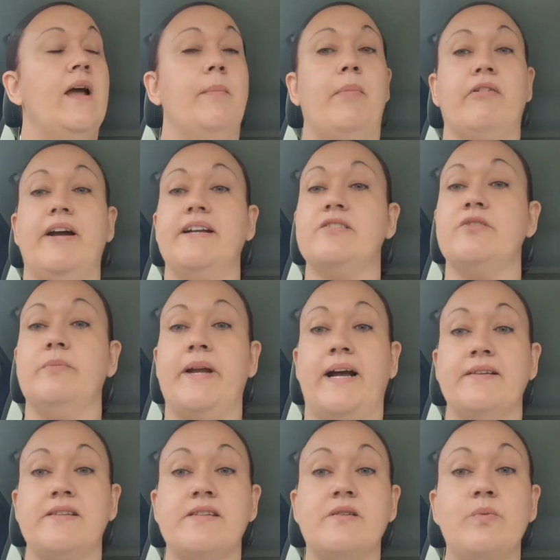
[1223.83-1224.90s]
My granddad taught me
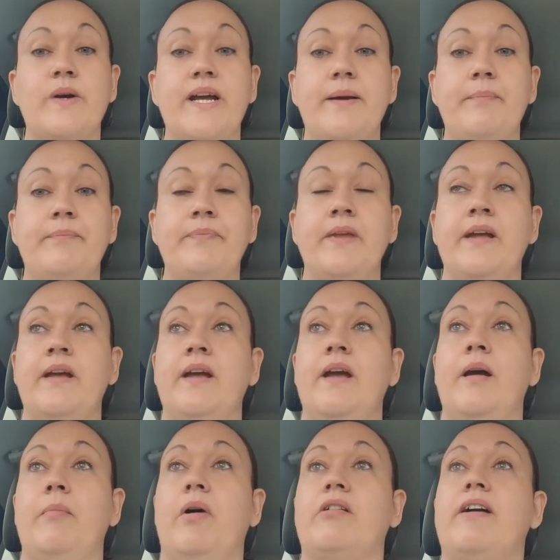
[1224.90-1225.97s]
how to swim.
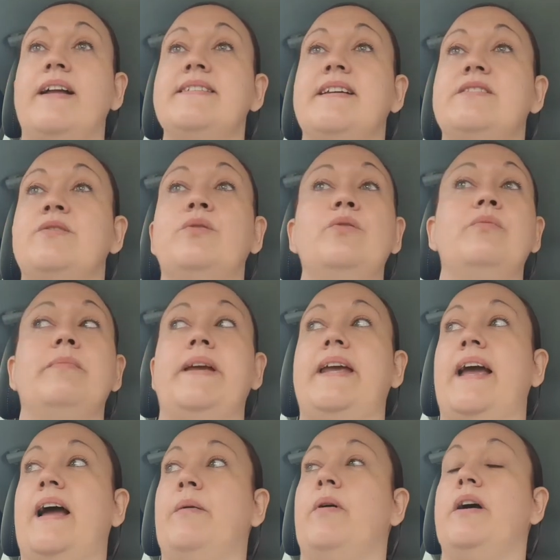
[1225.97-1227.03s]
My granddad taught me
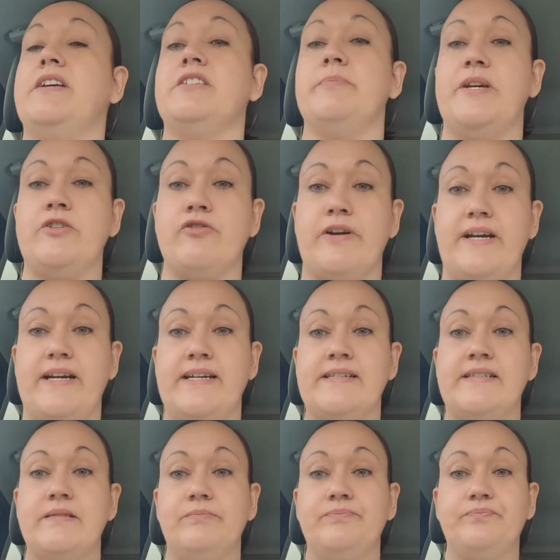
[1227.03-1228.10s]
how I should be
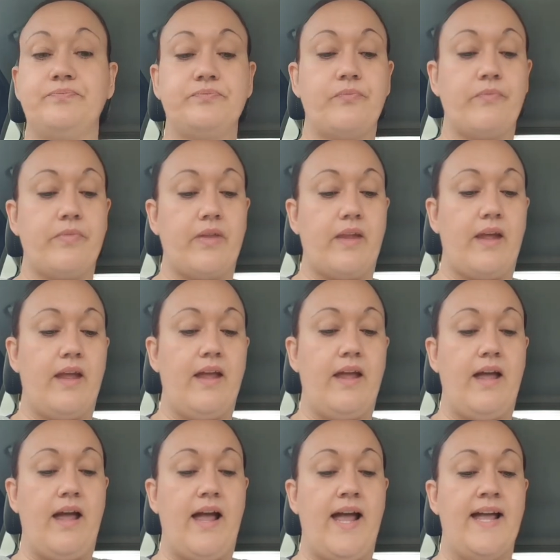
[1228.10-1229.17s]
treated
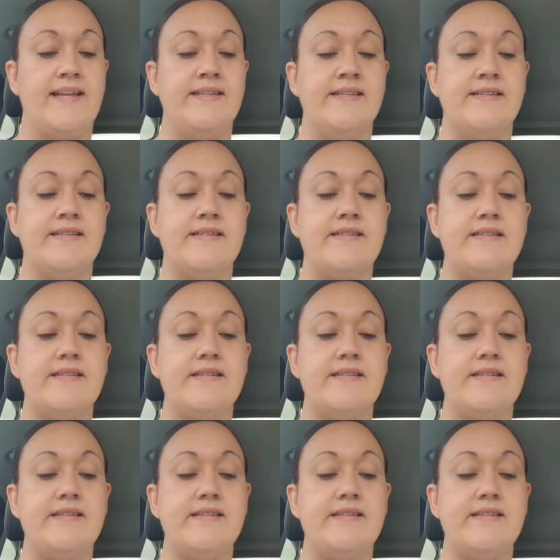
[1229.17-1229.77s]
and